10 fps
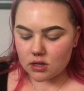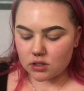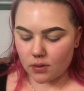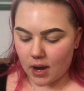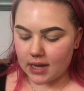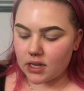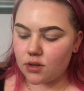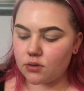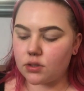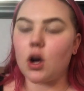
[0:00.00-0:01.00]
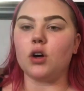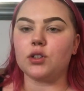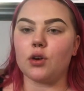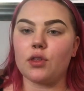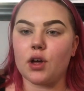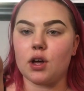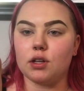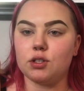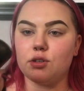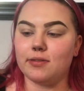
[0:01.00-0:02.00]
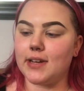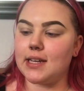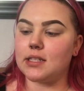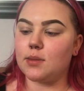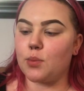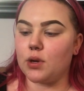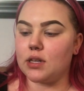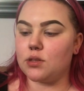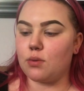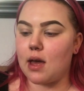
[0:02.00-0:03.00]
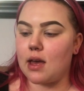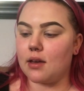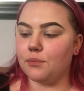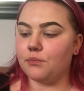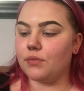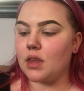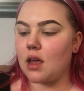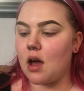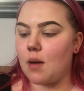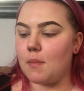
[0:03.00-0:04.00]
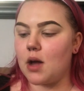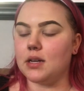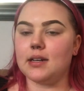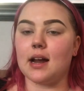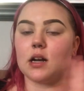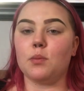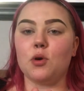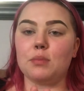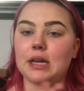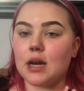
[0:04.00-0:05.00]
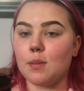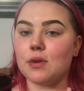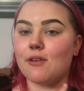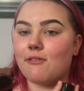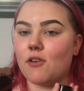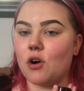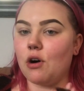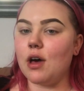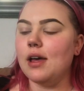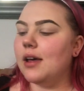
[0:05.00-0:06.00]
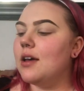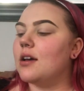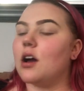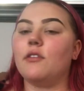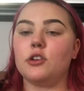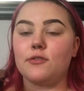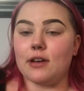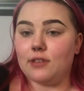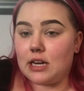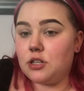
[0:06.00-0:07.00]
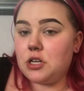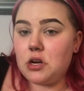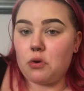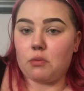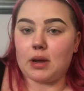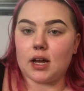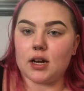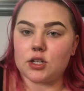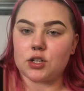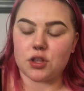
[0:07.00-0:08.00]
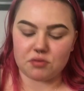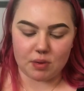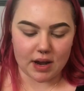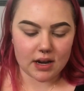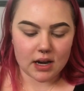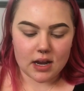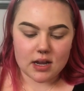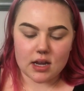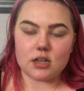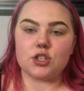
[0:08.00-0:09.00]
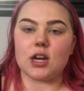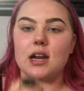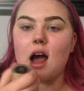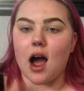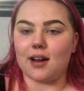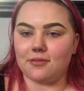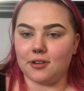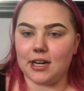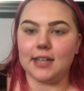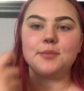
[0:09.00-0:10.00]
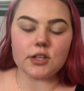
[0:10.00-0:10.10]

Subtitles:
So I use also the Too Faced Born This Way Undetectable Medium to Full Coverage Foundation. Oh my god, I just threw it. In shade Ivory.